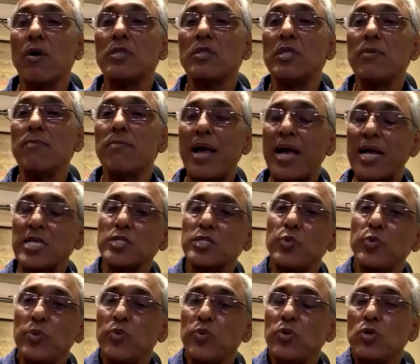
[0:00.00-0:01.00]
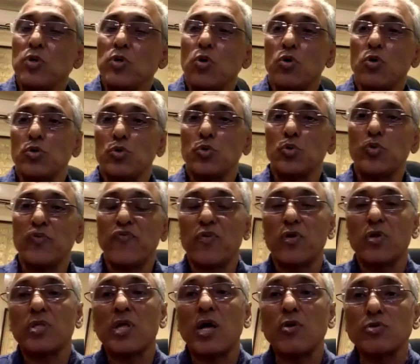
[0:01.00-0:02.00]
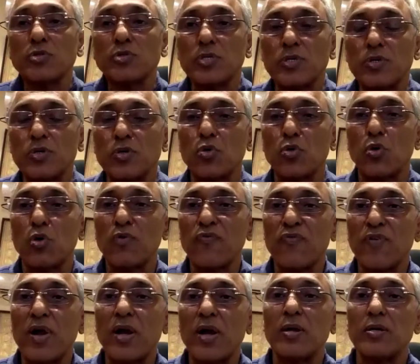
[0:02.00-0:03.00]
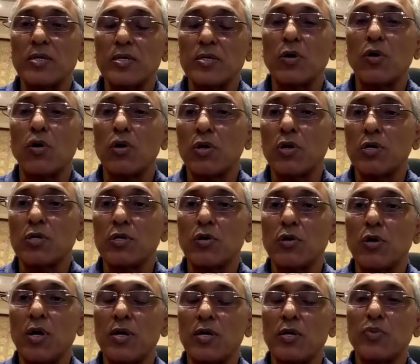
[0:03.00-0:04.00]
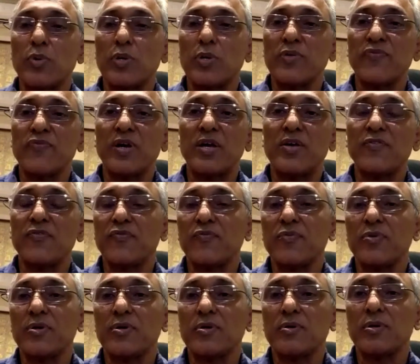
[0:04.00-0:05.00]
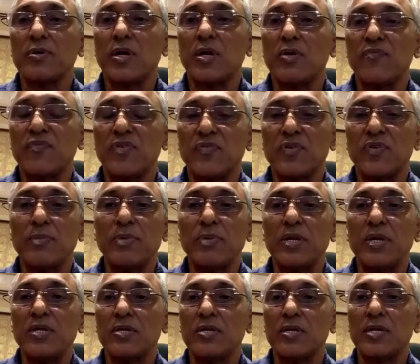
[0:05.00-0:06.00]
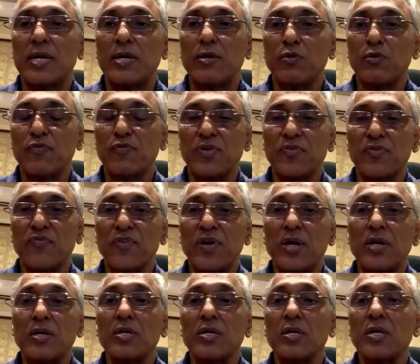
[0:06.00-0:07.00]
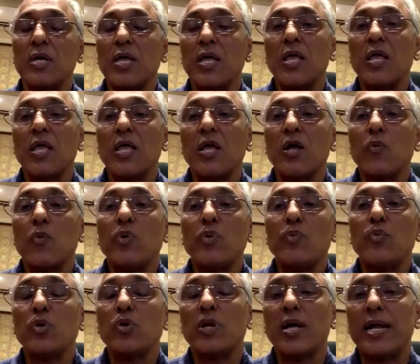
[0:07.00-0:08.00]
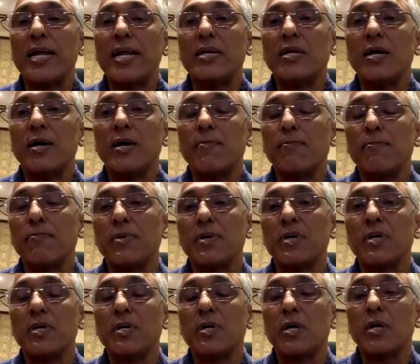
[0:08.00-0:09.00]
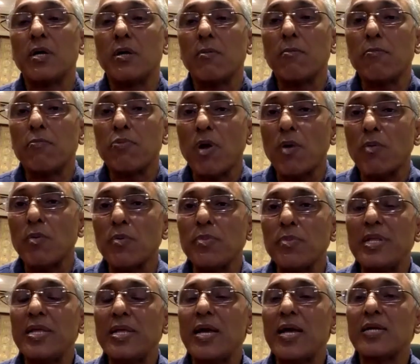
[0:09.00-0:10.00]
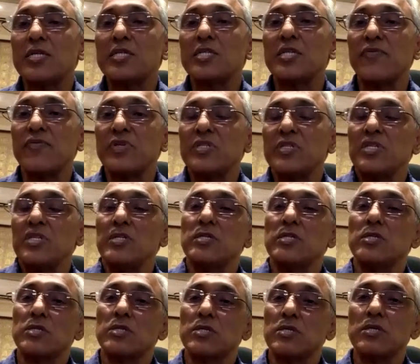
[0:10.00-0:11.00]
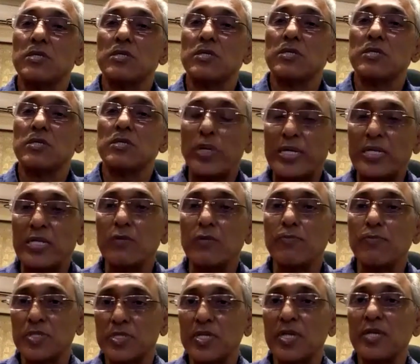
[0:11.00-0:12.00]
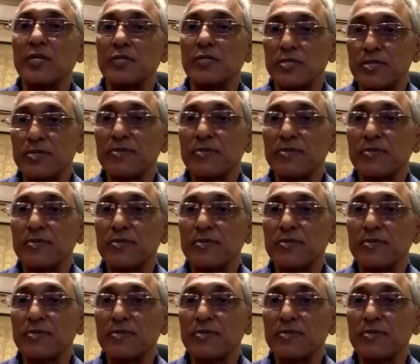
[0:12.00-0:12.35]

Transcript: The max we would go to for a 1,000 crore fund or a, you know, 150 million kind of a fund, we would end up probably at 17% to 18%.